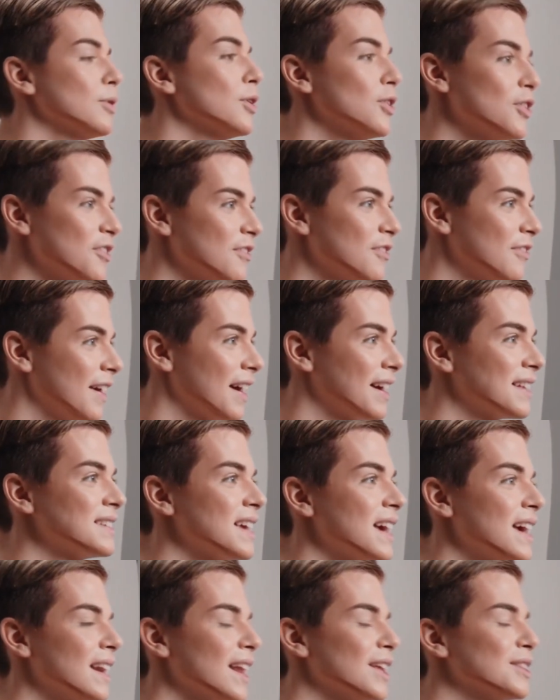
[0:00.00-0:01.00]

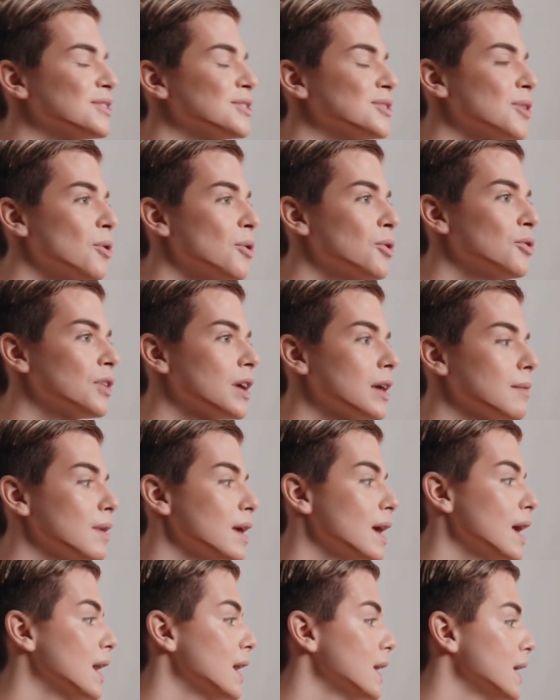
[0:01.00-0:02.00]
perfect, and it's so
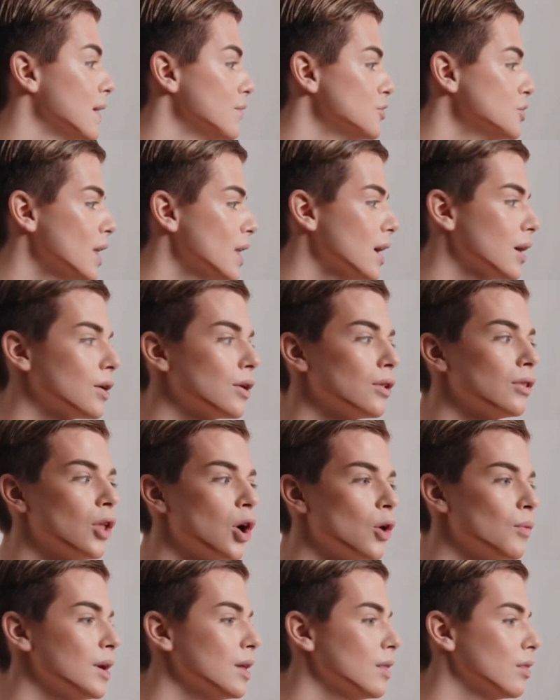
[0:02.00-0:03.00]
creamy, and it gives you that
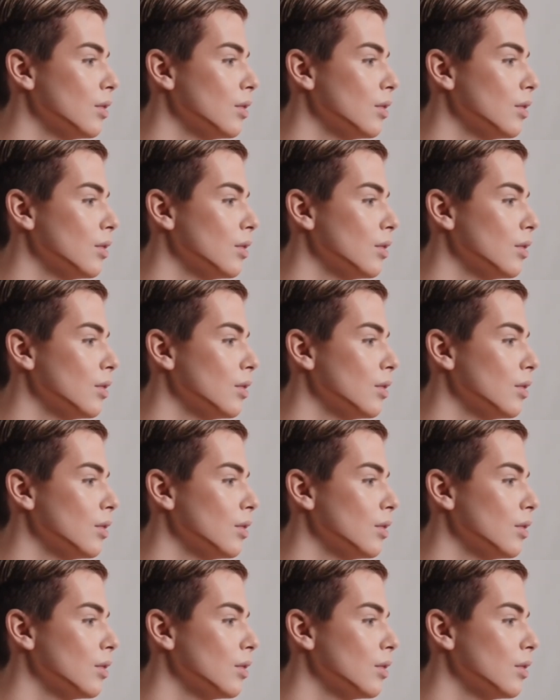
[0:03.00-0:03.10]
glowy